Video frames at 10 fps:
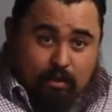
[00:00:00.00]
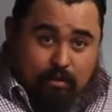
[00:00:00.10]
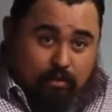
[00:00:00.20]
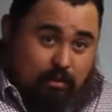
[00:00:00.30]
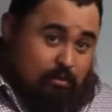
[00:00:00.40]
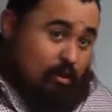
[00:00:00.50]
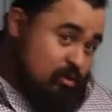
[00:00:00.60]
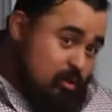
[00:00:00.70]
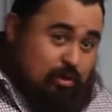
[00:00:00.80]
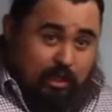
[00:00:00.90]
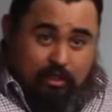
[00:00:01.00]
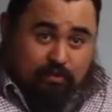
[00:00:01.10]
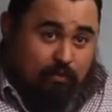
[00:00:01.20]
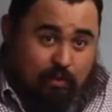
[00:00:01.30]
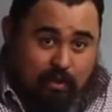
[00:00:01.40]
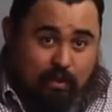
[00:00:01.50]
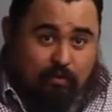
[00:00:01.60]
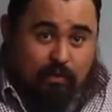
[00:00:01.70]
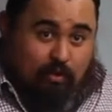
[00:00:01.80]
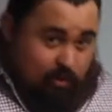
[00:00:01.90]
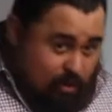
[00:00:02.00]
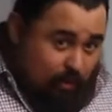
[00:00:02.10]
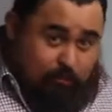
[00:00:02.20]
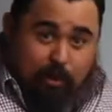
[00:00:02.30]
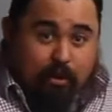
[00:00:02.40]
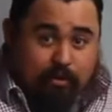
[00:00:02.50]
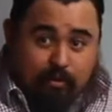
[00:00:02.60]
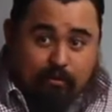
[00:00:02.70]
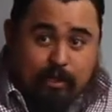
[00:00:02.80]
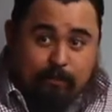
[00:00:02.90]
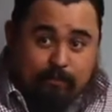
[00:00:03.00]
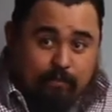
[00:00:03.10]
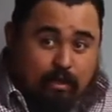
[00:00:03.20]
I'll give you, no, 2 chickens for 1 goat. You know, you start bartering, right?